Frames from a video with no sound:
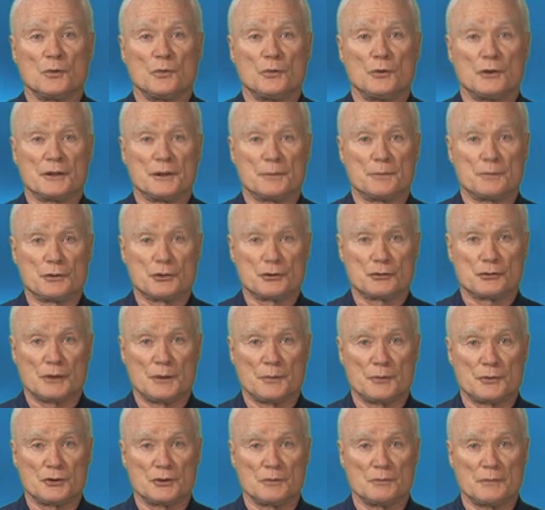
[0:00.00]
with the
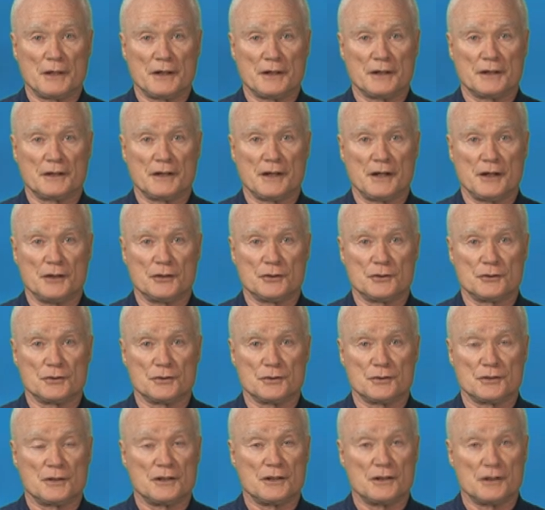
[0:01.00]
prescription
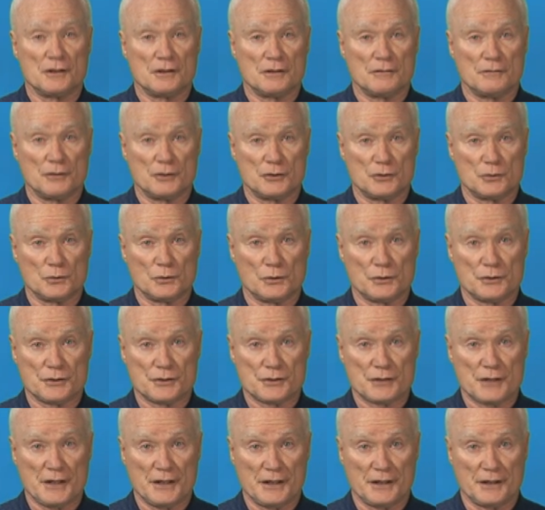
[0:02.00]
medications the individual is
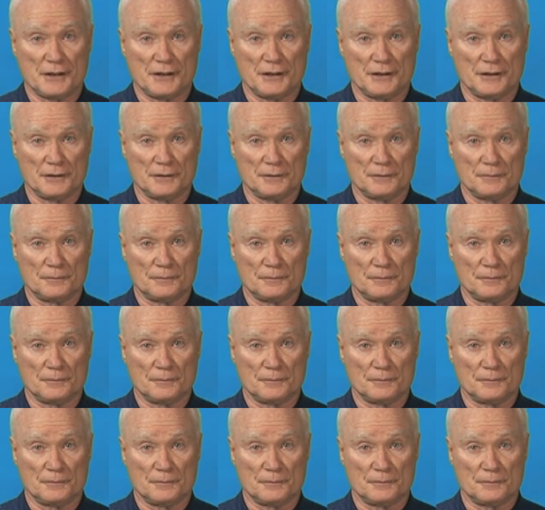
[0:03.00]
taking.